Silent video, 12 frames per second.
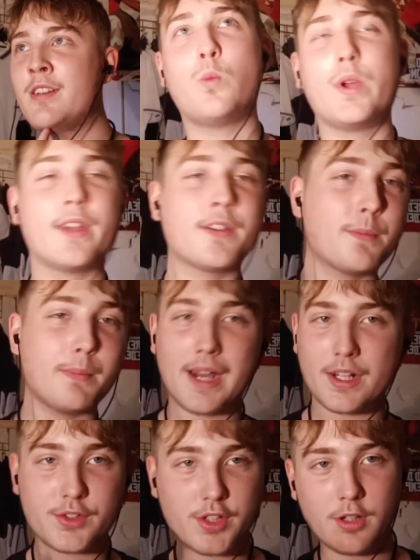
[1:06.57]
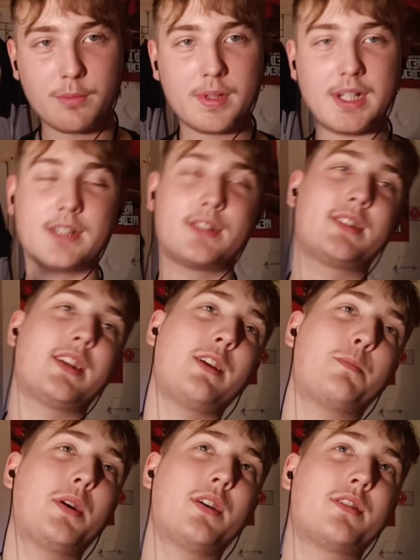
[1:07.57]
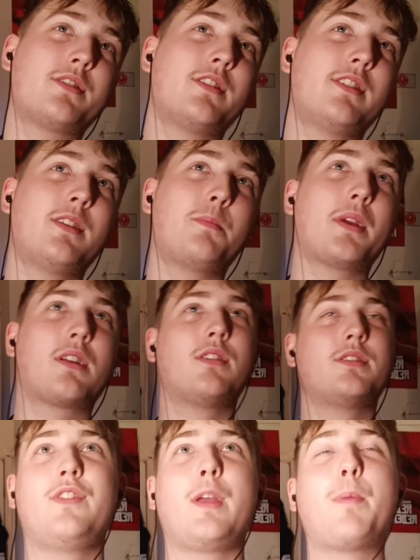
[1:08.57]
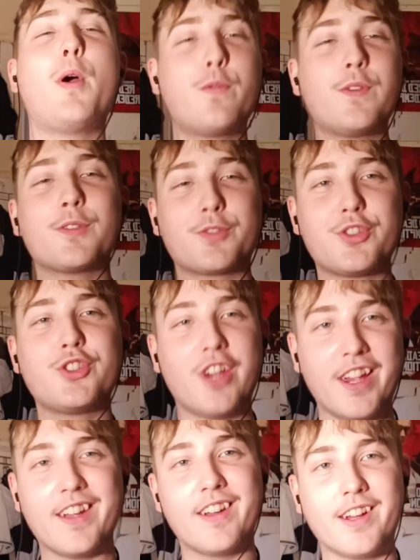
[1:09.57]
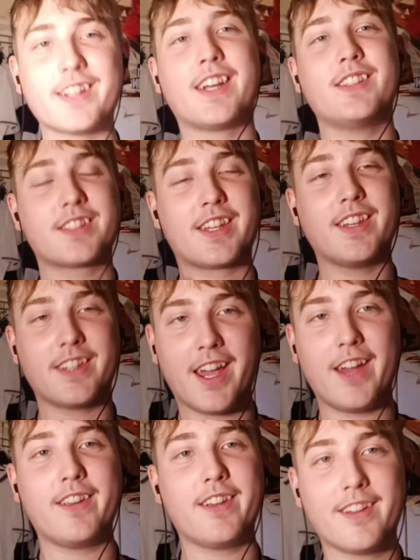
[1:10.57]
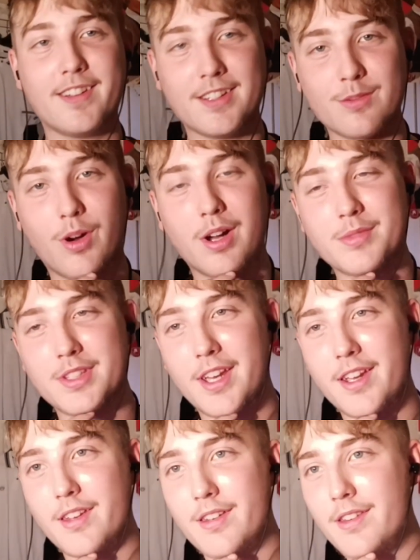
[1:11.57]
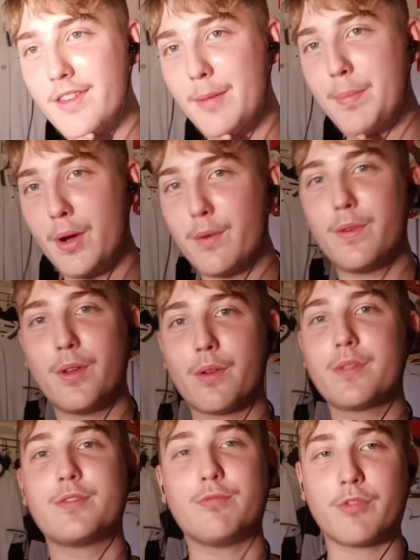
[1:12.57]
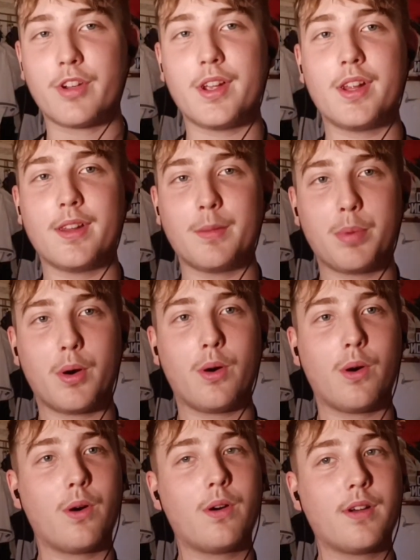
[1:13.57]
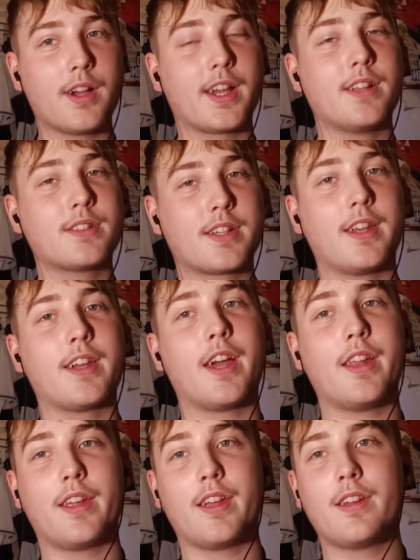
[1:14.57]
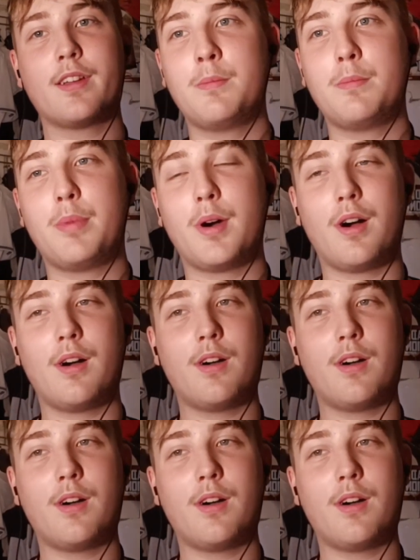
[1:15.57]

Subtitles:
Weird matchup, I'd say personally, because they both looked shit against King Kenny, is what I'm saying. They both looked really poor against King Kenny. But